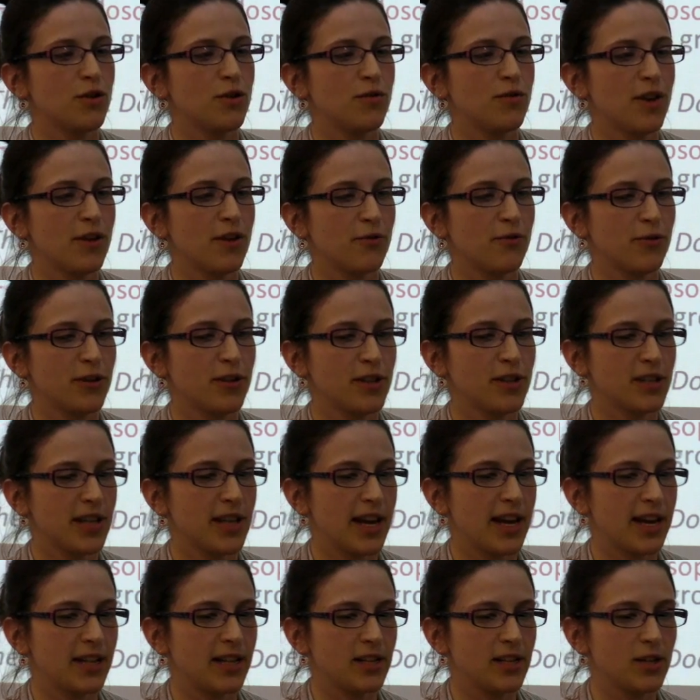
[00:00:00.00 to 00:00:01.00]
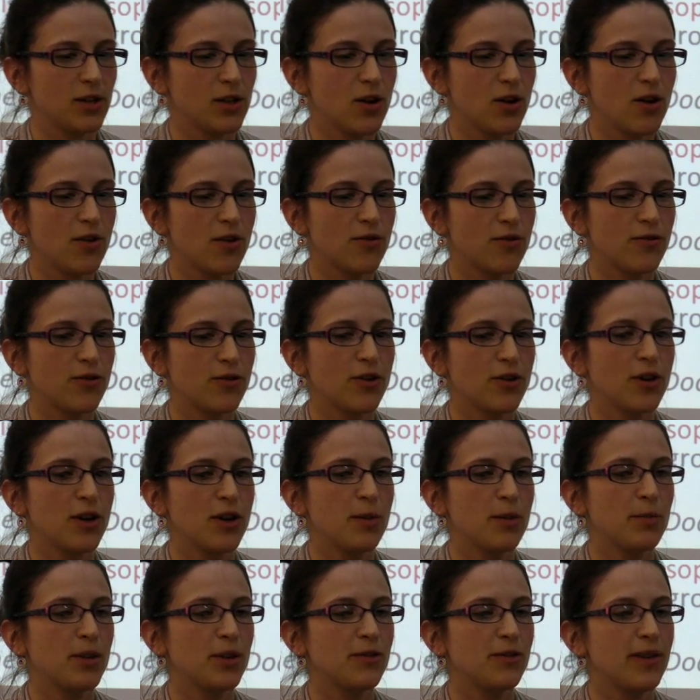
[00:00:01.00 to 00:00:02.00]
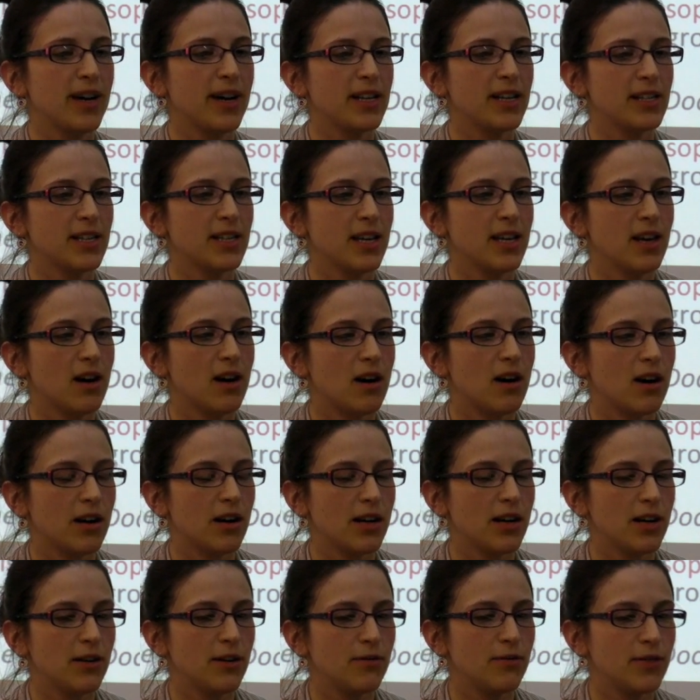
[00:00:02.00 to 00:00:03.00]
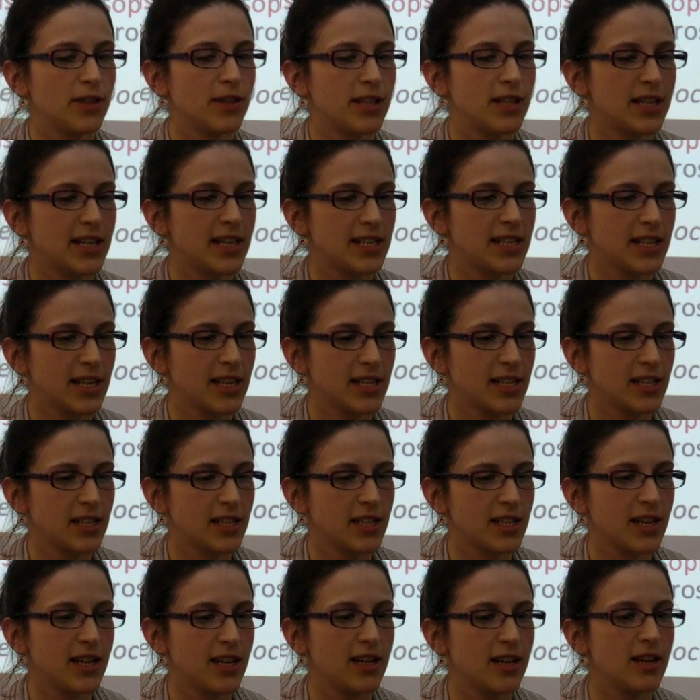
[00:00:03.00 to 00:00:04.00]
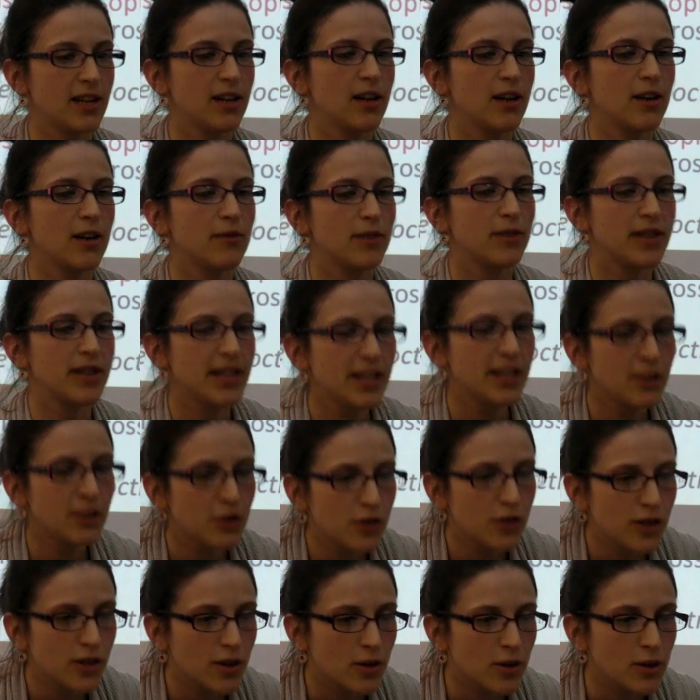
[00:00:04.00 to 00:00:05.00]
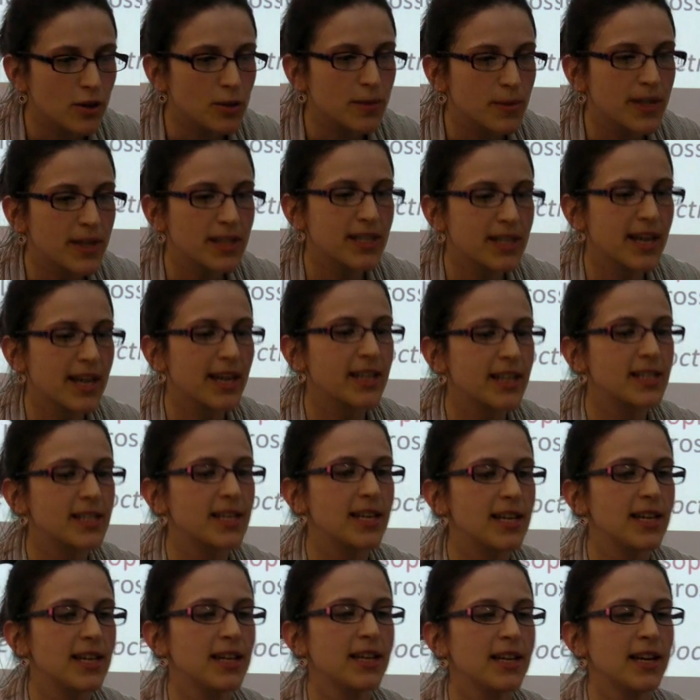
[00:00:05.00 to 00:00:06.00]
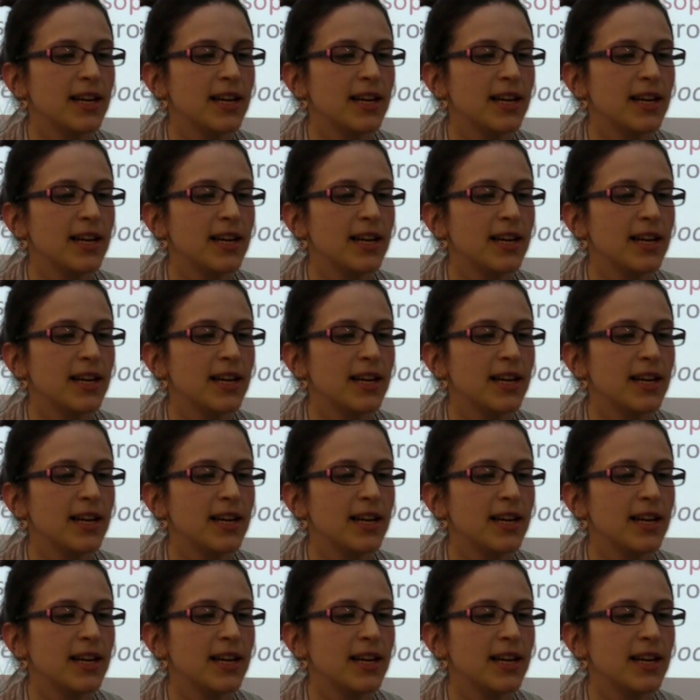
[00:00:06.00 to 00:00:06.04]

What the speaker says: reference to Ein Sof, Blavatsky argued for the necessity of an intracosmic deity